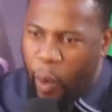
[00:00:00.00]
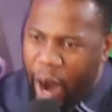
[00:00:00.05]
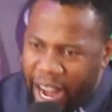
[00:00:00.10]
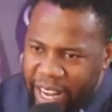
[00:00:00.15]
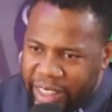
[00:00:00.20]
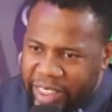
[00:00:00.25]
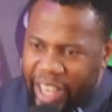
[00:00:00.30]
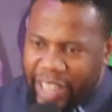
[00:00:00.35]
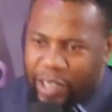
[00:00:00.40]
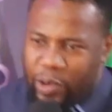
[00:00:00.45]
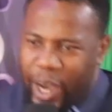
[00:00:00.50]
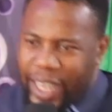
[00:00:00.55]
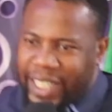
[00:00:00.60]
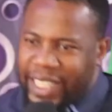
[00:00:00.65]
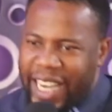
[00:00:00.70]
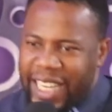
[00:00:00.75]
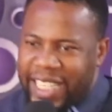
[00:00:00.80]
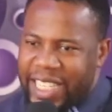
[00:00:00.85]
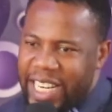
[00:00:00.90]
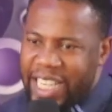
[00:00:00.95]
wealth that you are
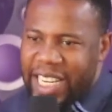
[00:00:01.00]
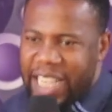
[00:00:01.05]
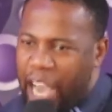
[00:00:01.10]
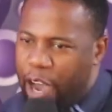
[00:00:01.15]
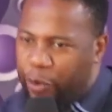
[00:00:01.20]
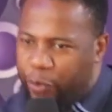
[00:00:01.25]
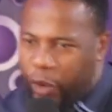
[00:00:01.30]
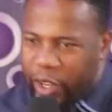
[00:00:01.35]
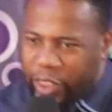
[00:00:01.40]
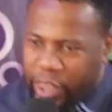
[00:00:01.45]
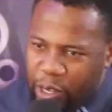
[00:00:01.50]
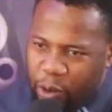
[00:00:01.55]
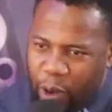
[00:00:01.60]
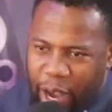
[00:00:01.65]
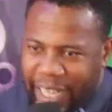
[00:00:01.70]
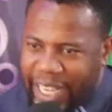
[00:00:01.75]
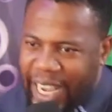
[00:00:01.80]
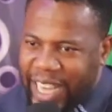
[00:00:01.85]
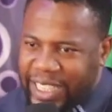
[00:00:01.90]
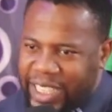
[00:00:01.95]
getting, everything you
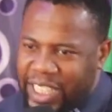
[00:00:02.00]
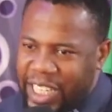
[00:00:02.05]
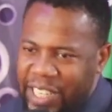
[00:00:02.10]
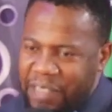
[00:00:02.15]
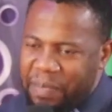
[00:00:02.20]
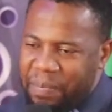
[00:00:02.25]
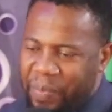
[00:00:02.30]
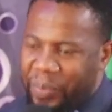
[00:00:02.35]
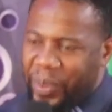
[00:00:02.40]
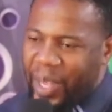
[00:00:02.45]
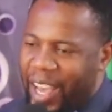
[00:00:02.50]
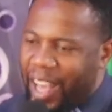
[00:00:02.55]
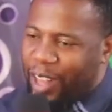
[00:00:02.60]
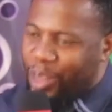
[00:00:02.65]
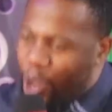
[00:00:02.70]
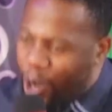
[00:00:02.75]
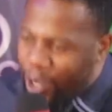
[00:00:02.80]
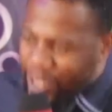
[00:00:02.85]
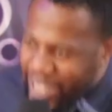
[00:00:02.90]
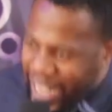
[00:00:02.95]
are getting,
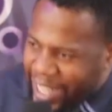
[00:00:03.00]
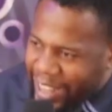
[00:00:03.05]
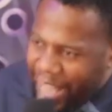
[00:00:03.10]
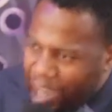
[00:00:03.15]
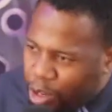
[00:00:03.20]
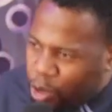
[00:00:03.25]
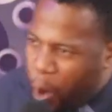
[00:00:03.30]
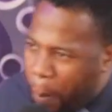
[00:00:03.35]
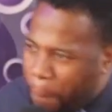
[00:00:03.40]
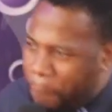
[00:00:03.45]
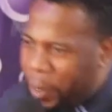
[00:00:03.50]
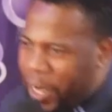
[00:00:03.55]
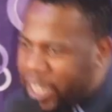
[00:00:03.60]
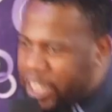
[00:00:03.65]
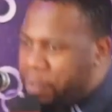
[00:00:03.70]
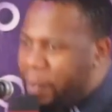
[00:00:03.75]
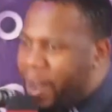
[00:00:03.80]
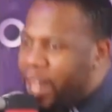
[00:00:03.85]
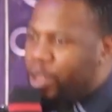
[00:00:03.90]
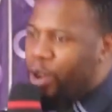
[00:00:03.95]
those are the
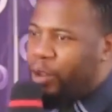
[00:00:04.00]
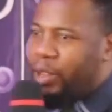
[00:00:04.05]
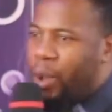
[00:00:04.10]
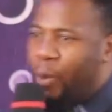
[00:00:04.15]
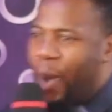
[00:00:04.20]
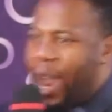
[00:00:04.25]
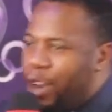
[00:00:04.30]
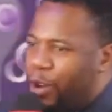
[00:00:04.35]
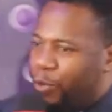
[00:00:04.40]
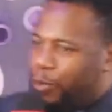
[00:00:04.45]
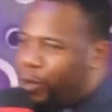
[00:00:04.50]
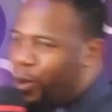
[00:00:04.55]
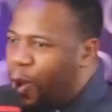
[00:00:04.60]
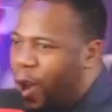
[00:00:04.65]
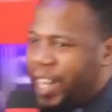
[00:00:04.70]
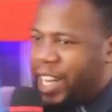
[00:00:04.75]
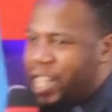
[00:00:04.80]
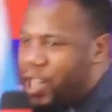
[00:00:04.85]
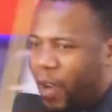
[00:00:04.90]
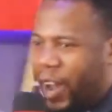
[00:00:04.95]
accomplishment of the word of
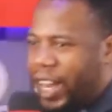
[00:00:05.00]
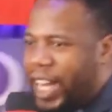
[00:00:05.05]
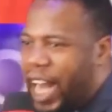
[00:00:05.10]
God in your